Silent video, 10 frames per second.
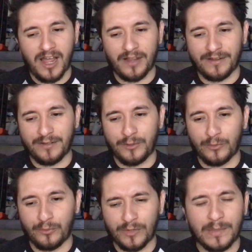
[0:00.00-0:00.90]
a
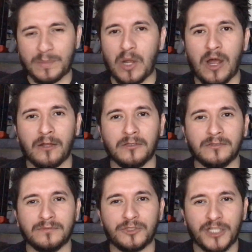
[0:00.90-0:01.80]
grip
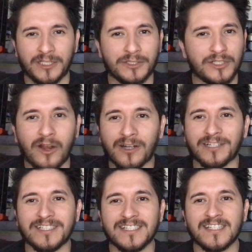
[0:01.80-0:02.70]
on trainers'
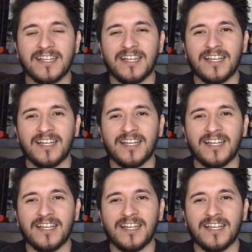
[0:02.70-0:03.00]
hearts,